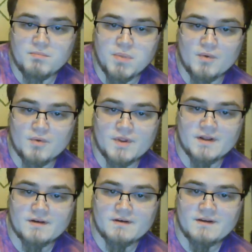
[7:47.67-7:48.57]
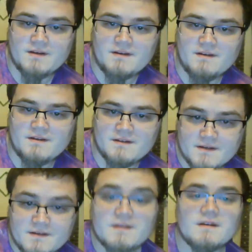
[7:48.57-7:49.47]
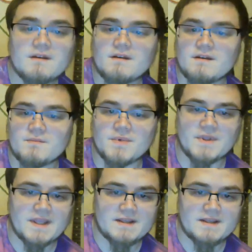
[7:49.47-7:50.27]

bowl cut. You probably